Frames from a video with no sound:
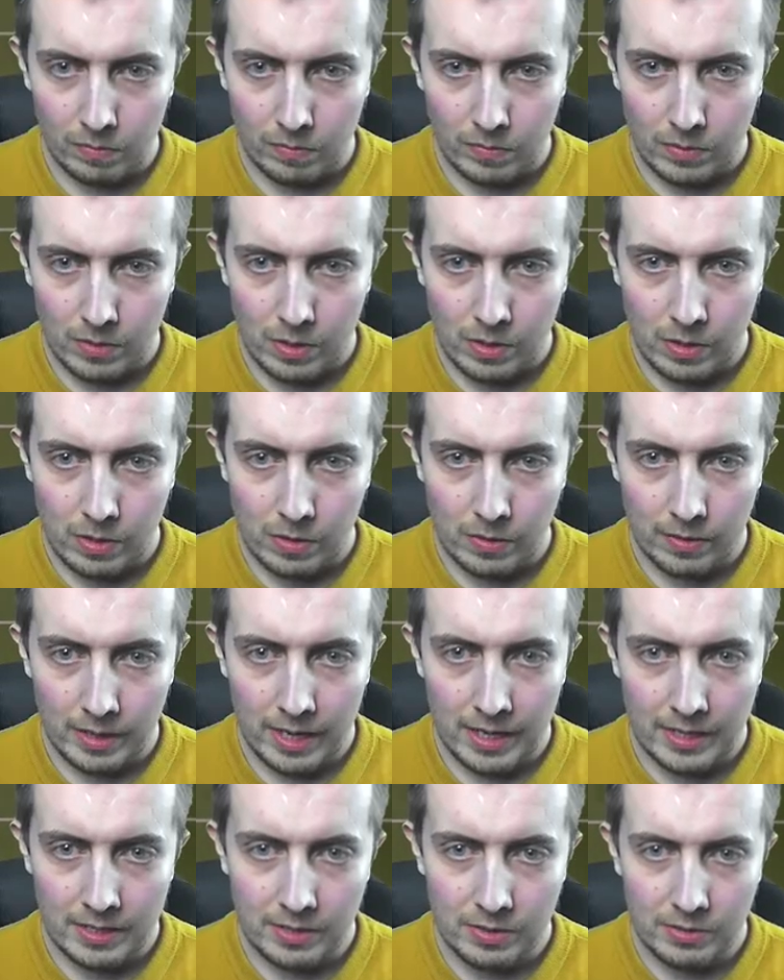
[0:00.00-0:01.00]
Oh,
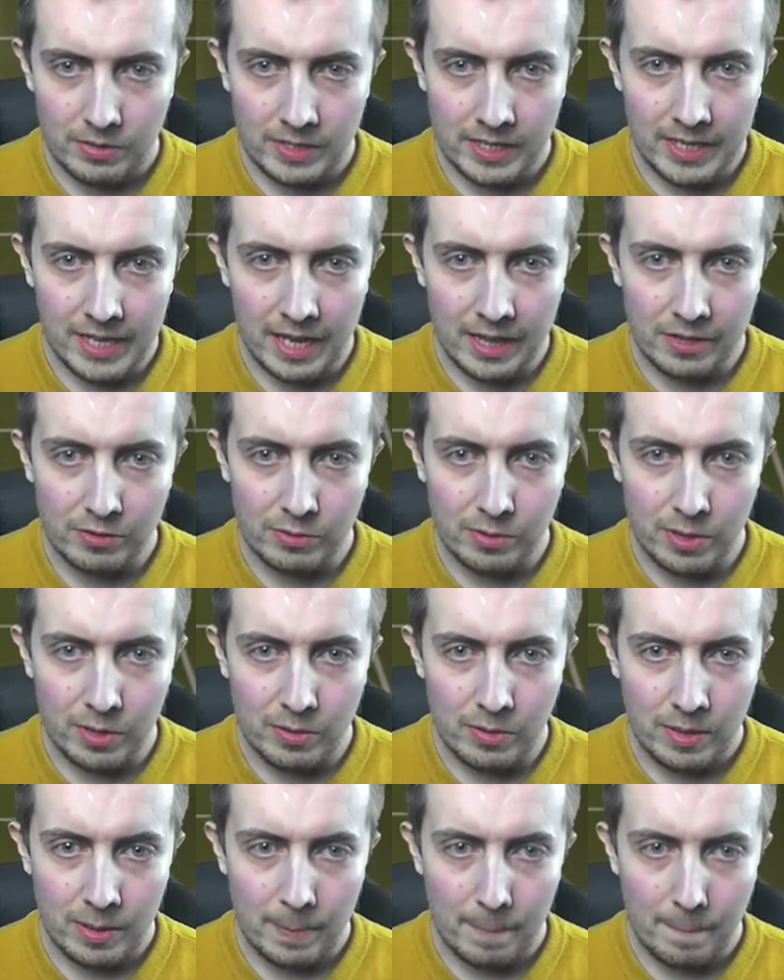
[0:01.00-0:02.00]
Eto's going to get there as well.
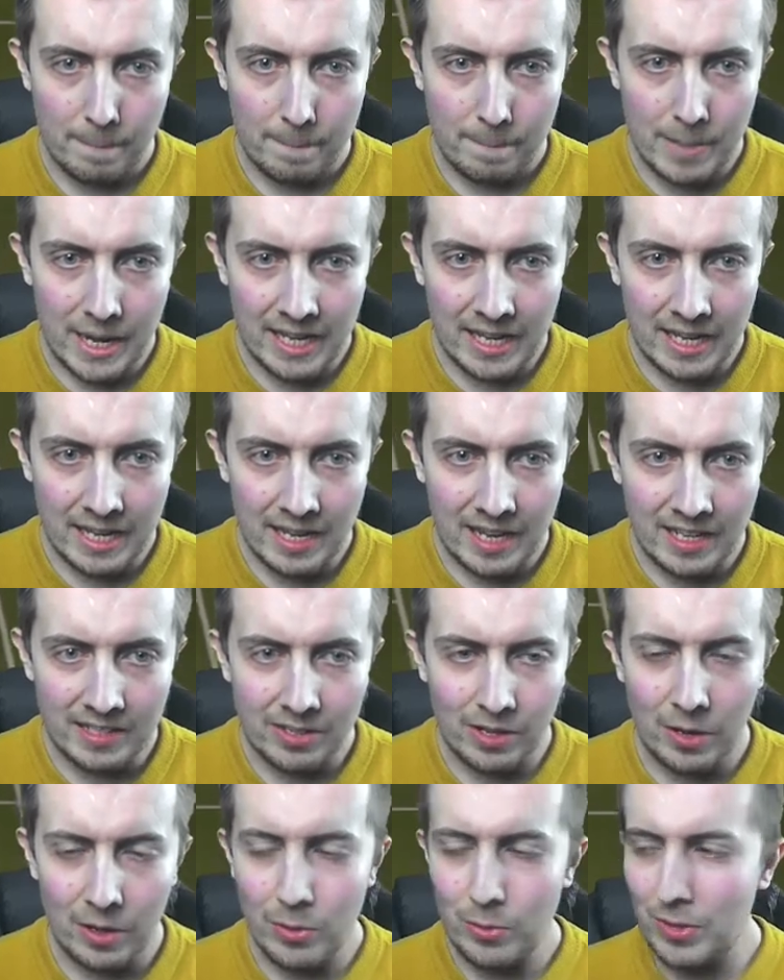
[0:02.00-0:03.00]
Bang it,
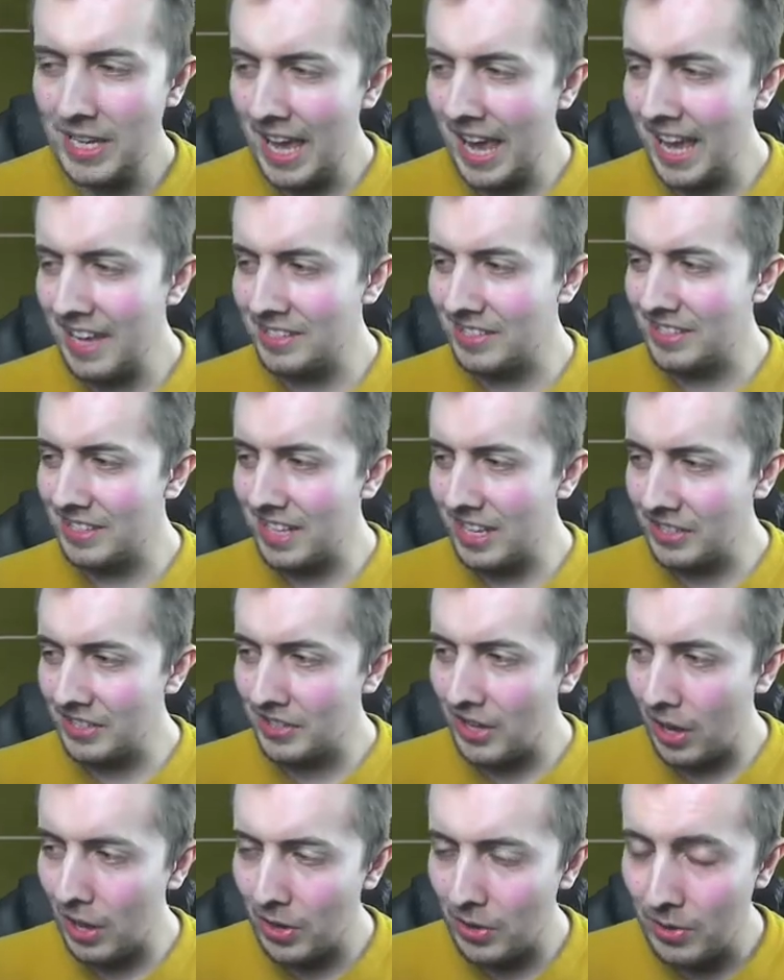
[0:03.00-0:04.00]
Eto'o. Yes, let's
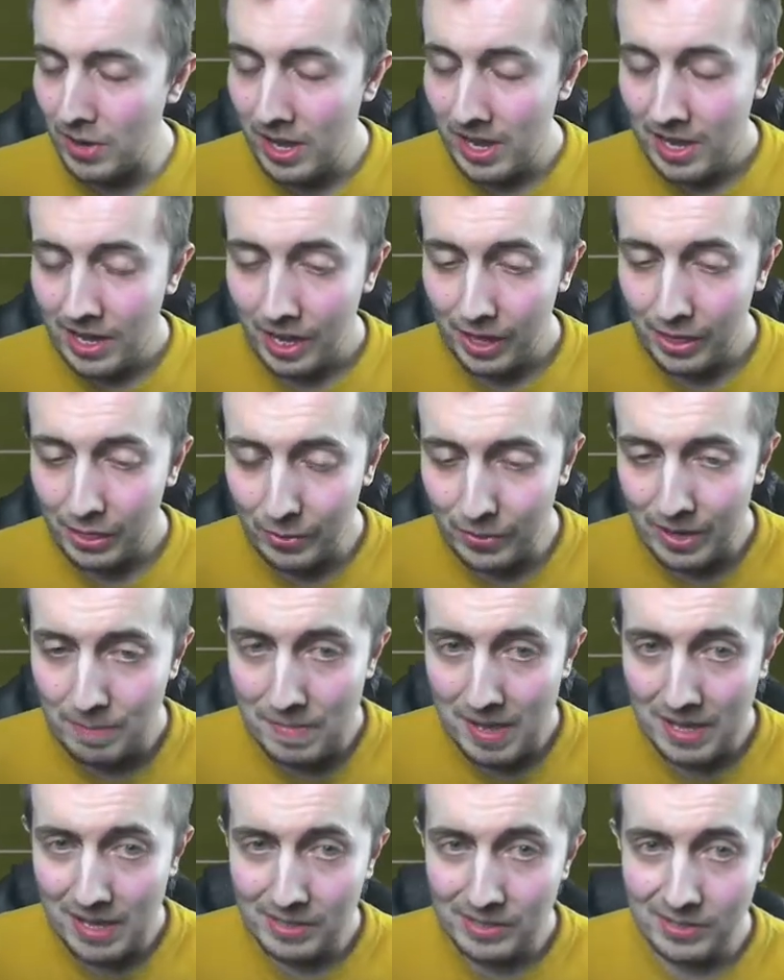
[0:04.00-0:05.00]
go. I thought he
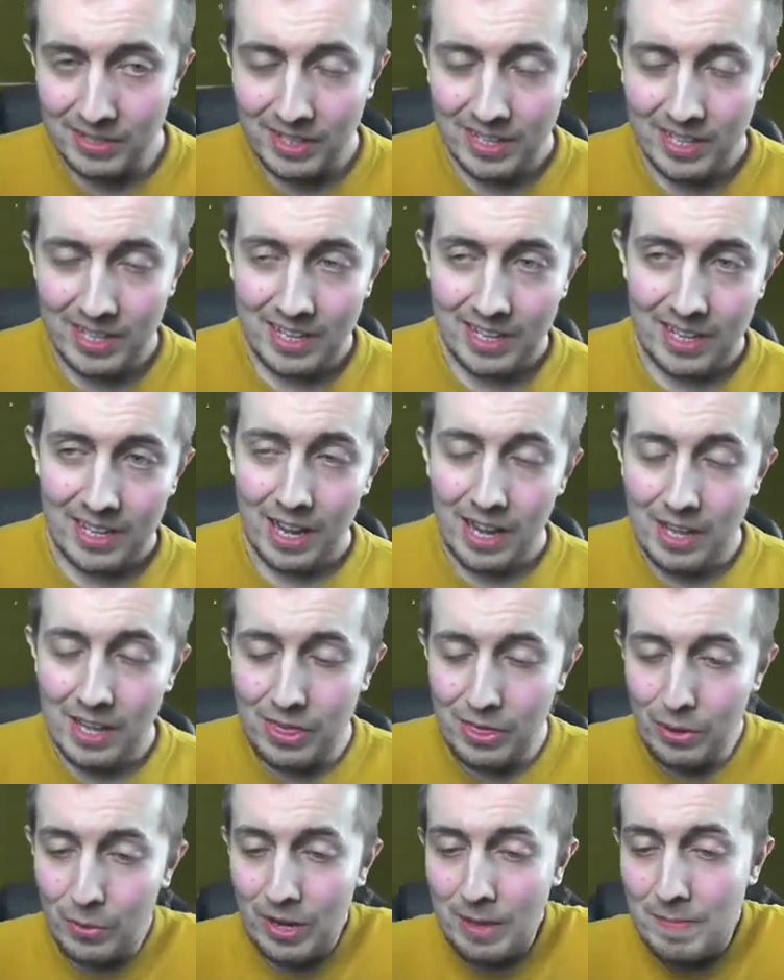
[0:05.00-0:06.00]
missed. I
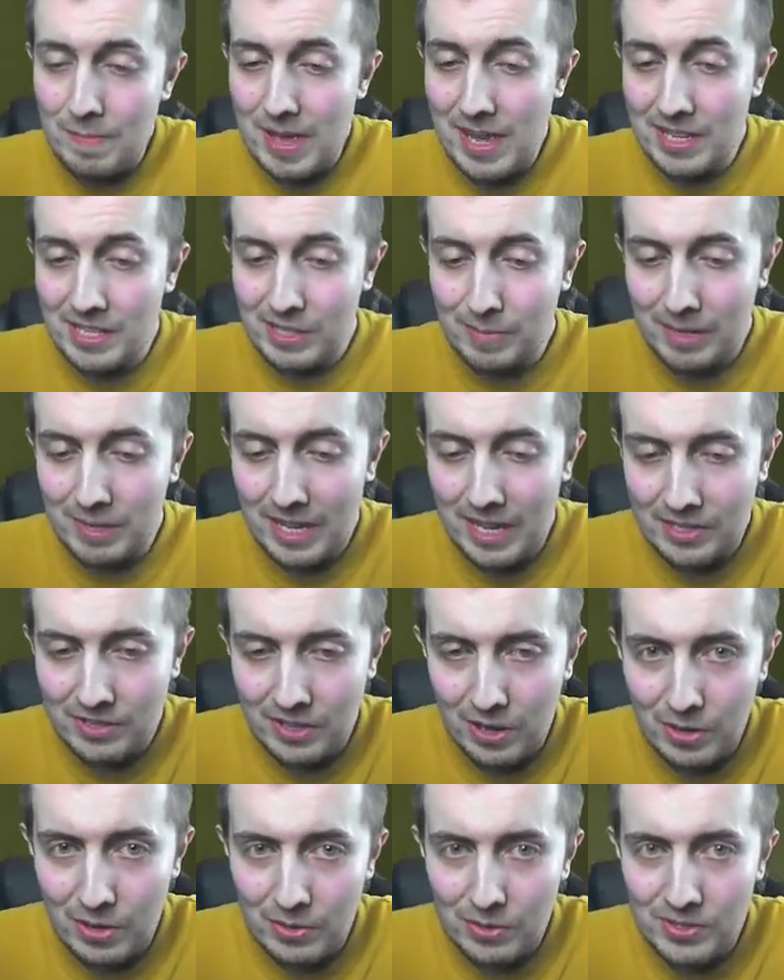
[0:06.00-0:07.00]
thought he missed, but let's
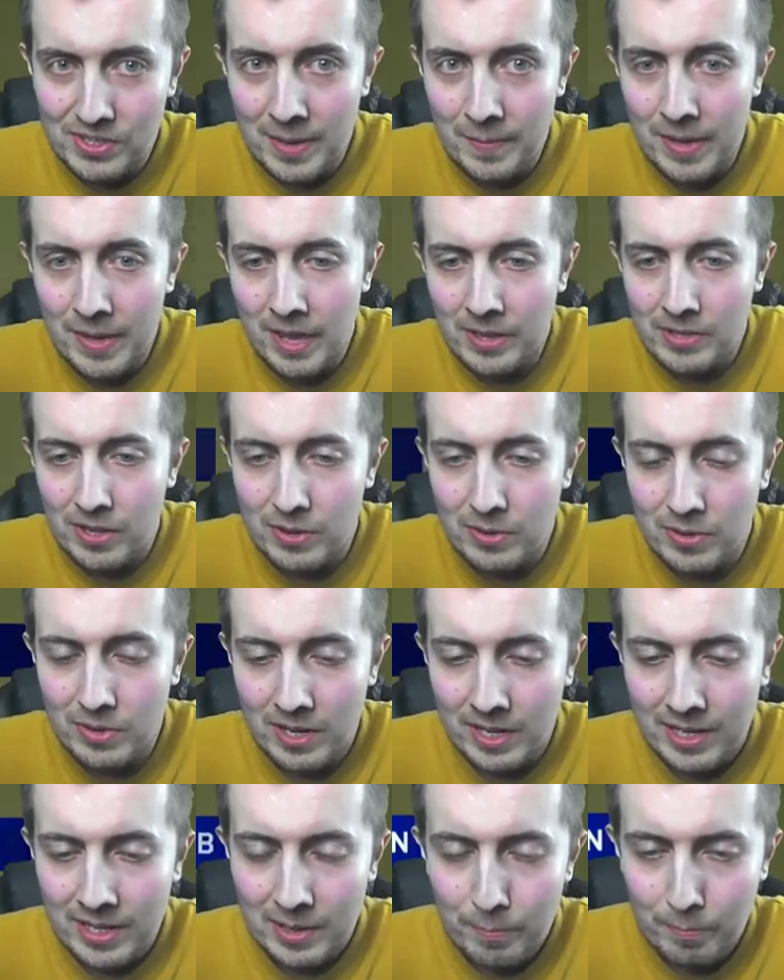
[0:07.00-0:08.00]
go. Sammy Eto'o
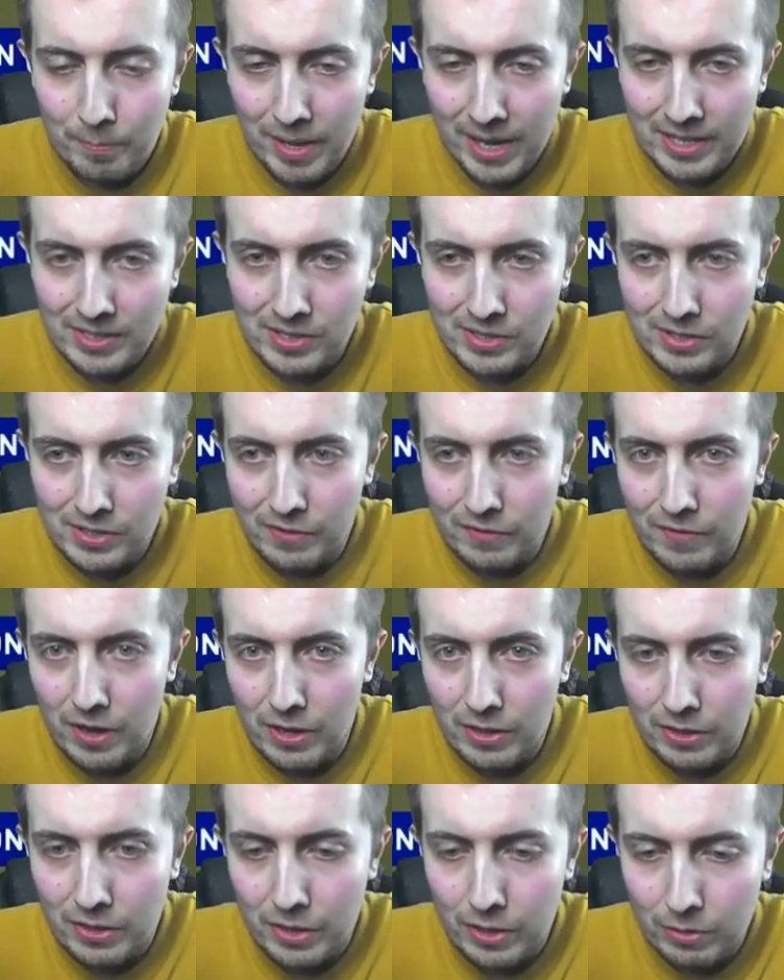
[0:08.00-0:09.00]
bags us the
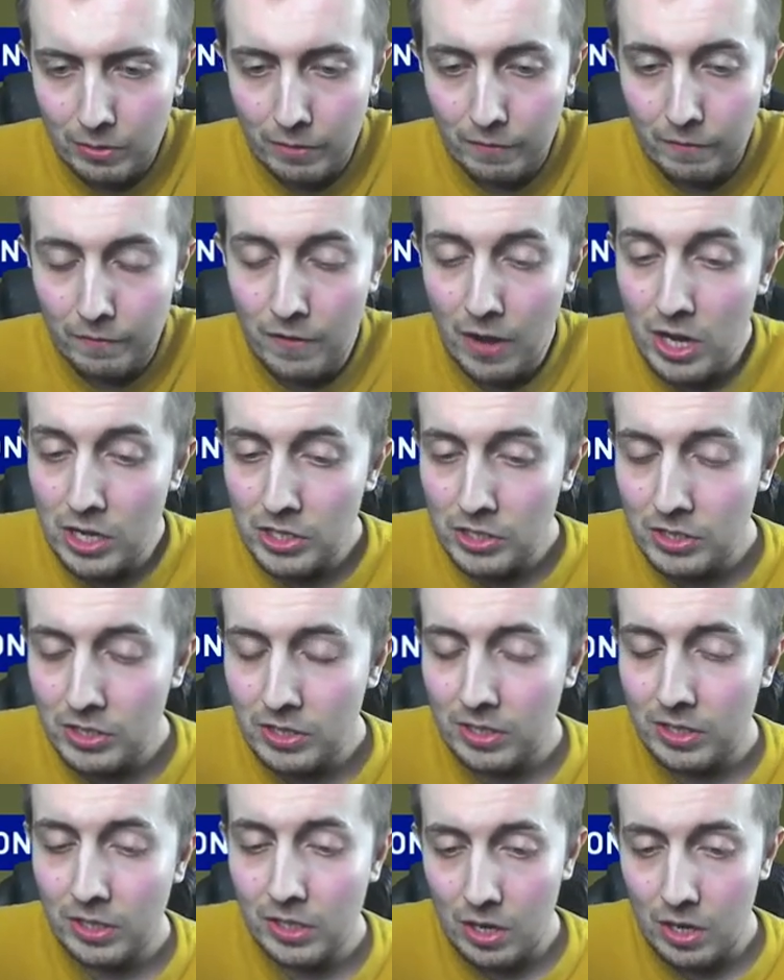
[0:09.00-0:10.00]
first goal, first
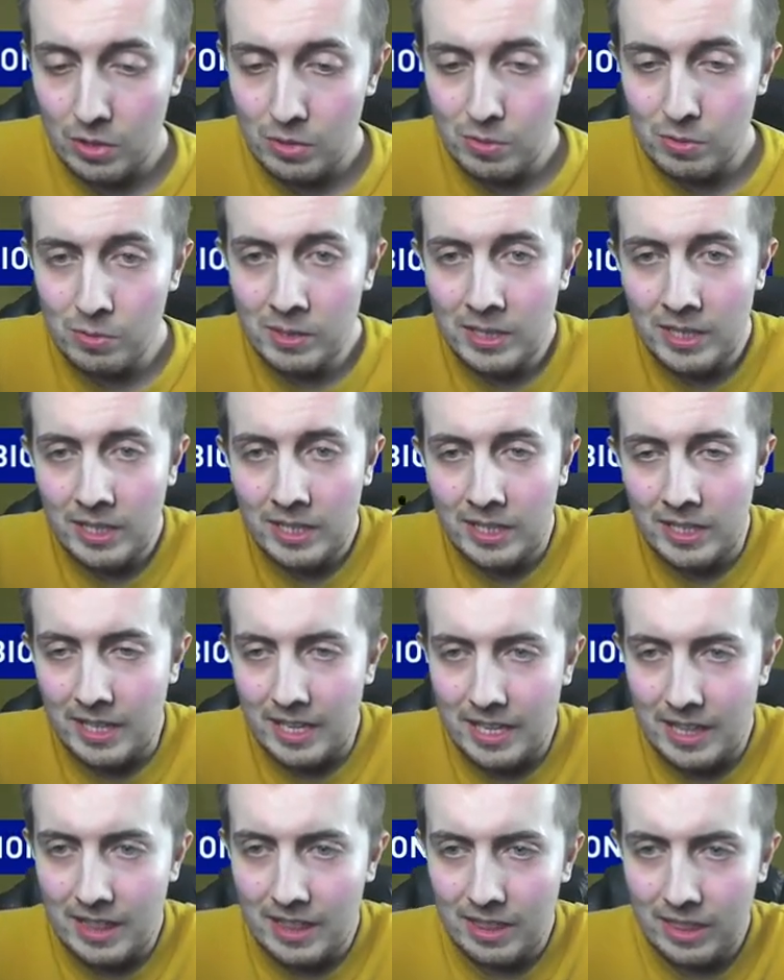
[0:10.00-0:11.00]
goal
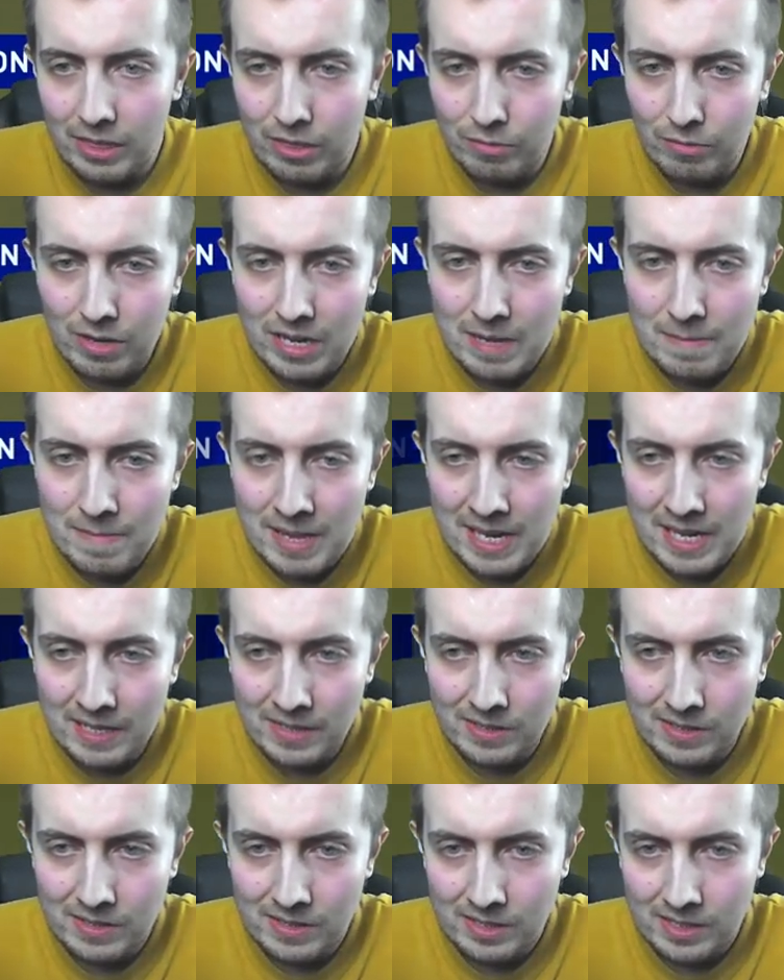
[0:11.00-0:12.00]
in three minutes.